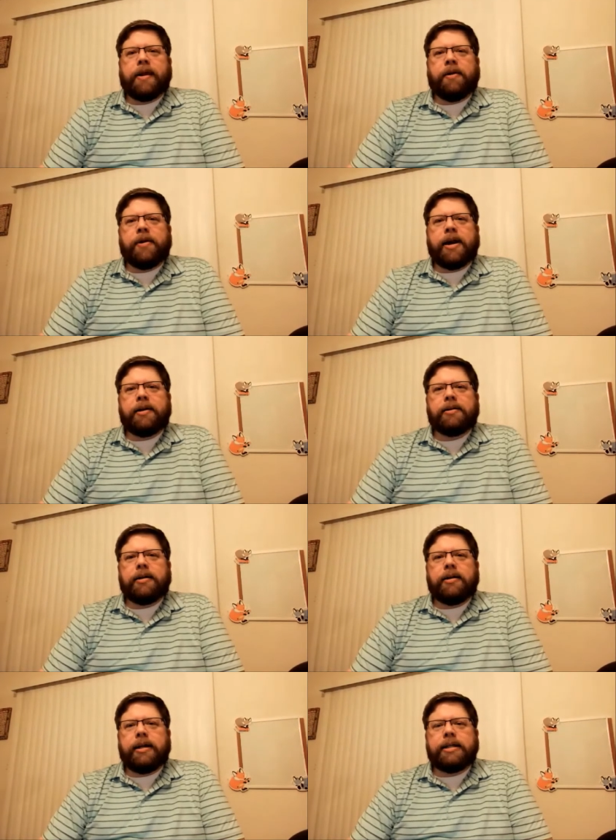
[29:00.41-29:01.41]
All right,
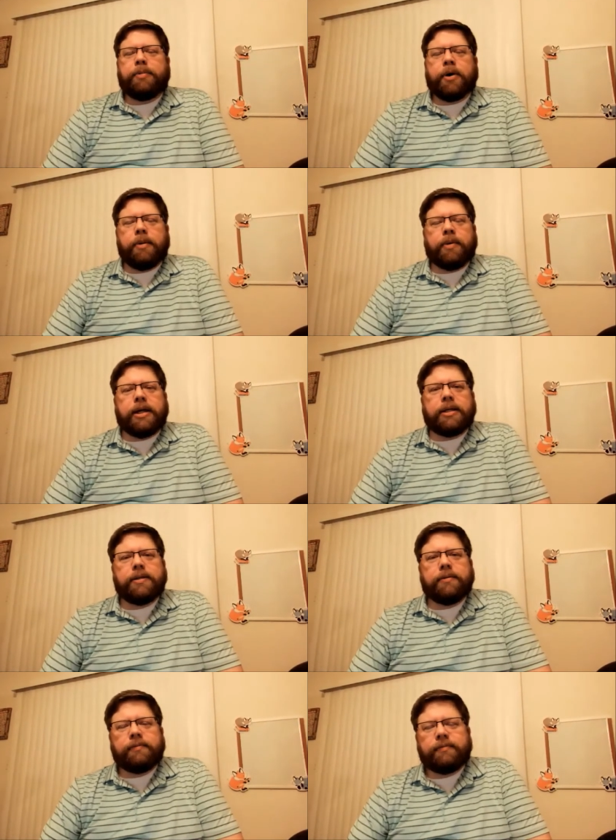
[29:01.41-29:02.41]
let's pray, please.